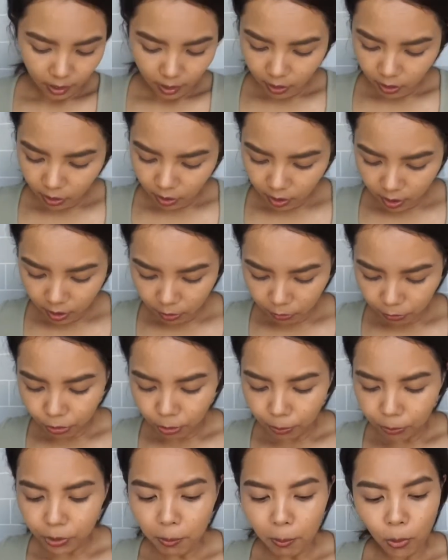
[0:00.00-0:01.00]
And then
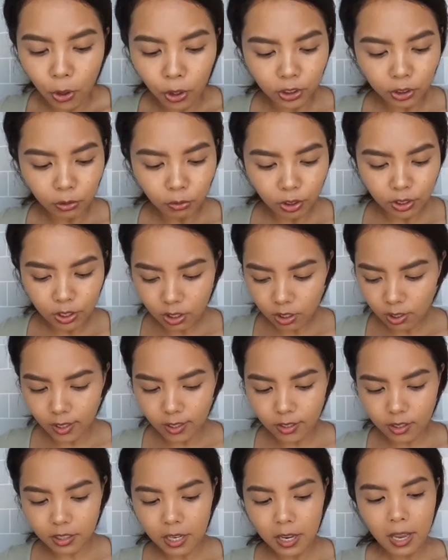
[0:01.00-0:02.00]
from the Modern
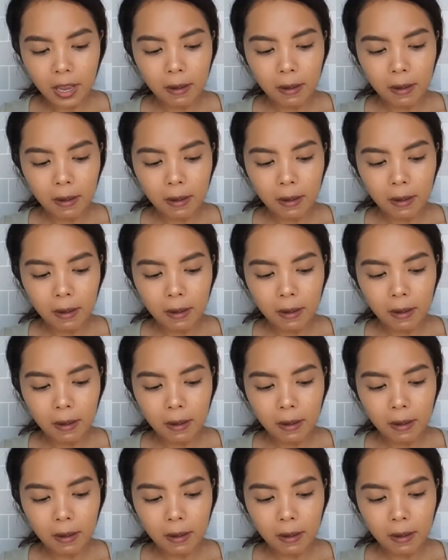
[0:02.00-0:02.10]
Renaissance,